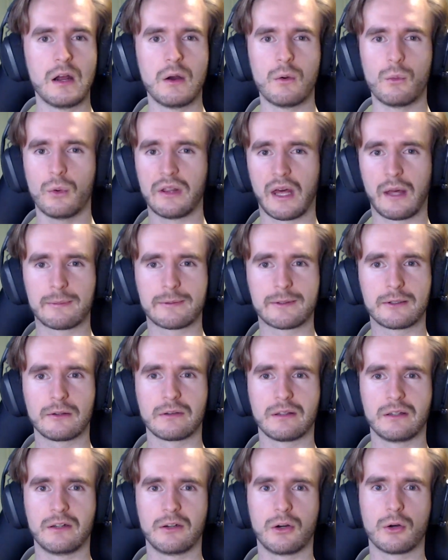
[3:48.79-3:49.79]
with
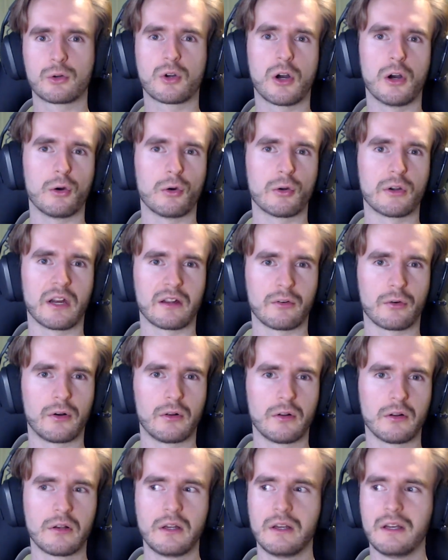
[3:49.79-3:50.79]
absolutely no code at all